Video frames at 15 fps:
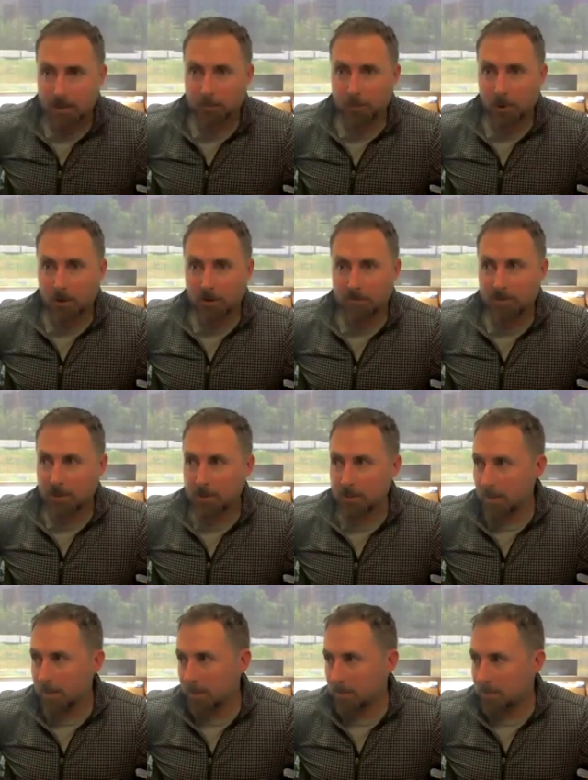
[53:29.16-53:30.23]
part of it is
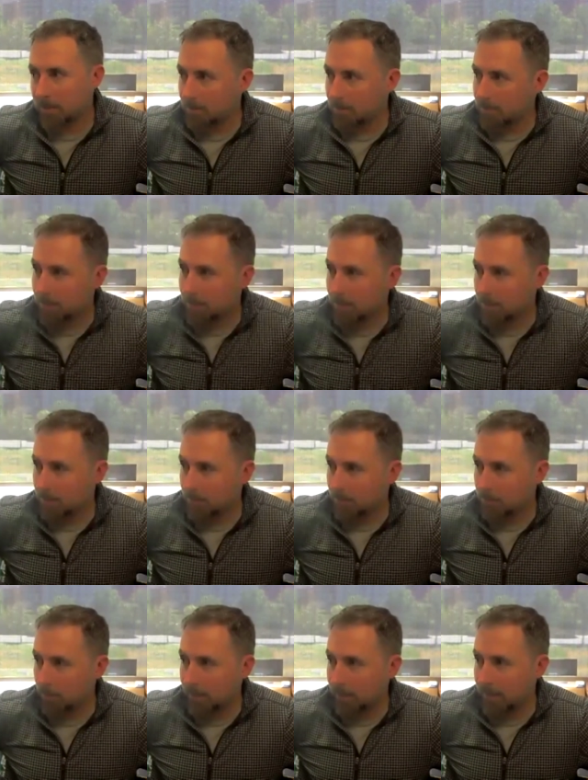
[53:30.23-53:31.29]
like,
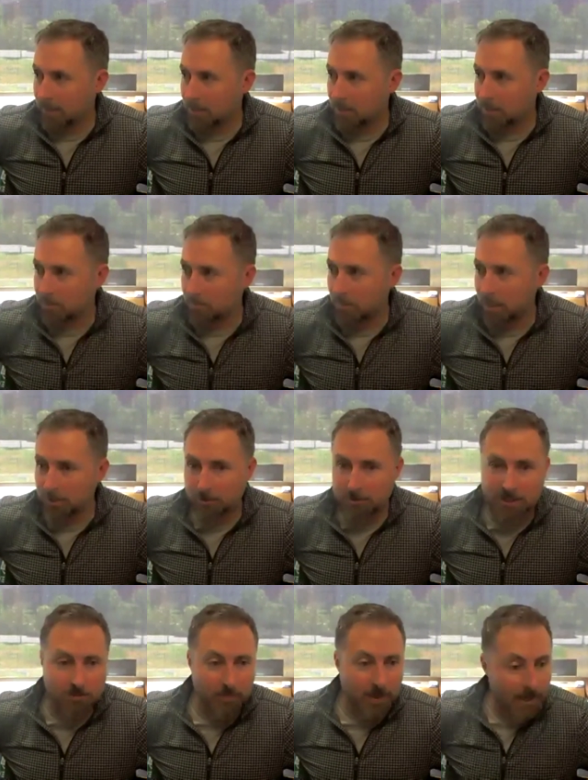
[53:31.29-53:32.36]
what gets measured
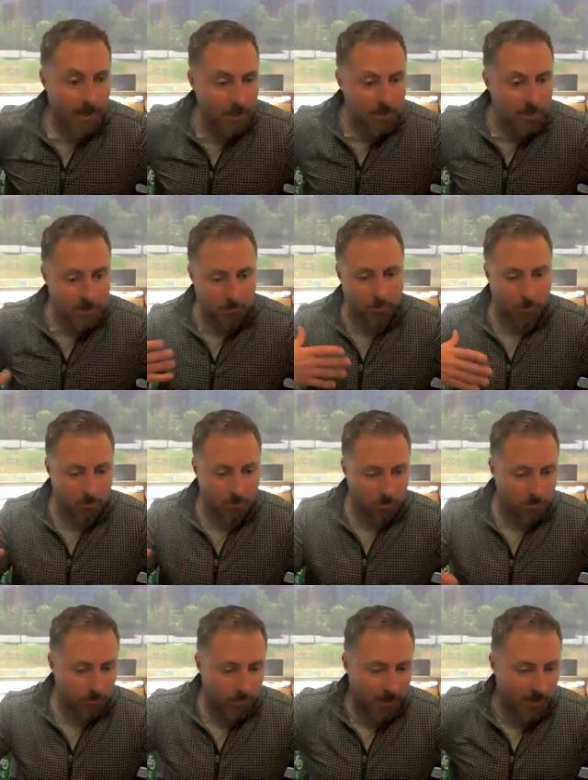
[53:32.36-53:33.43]
gets managed, and we're
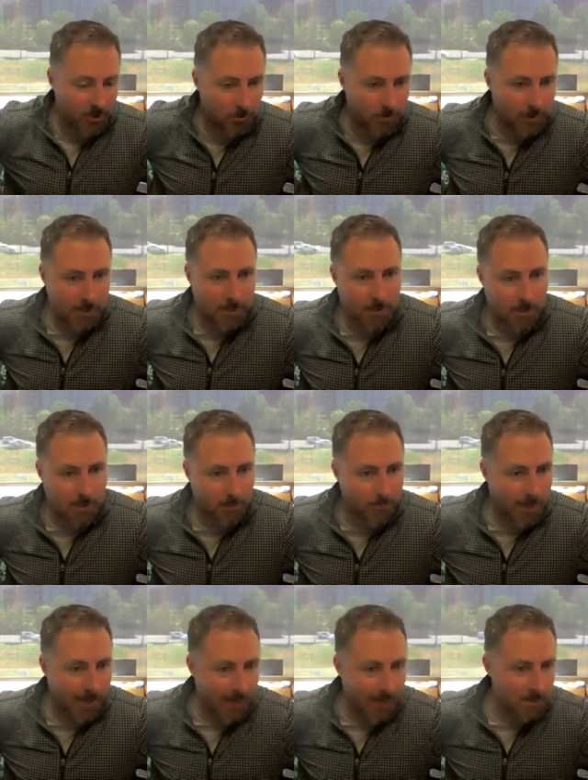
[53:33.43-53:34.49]
measuring
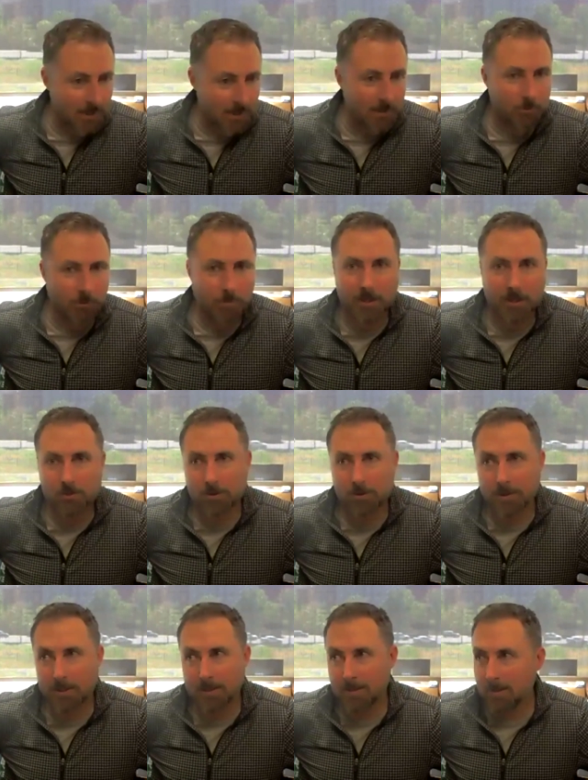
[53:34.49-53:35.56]
capacity, we're
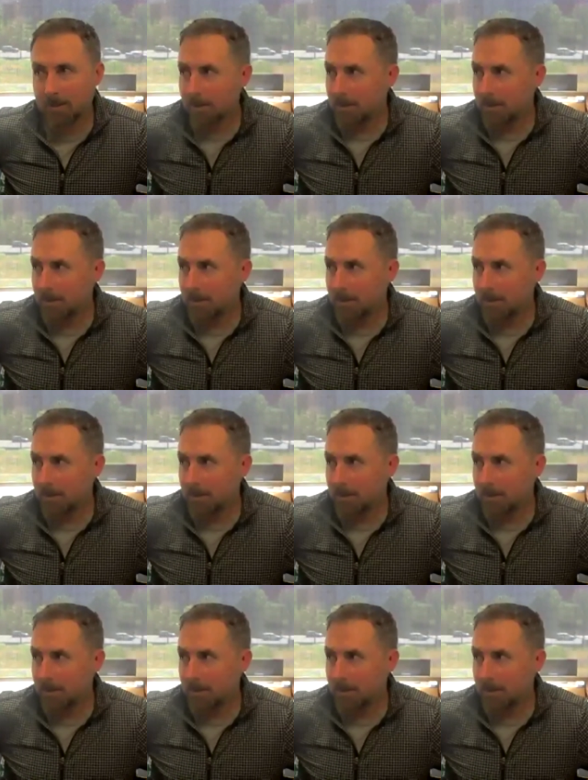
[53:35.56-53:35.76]
measuring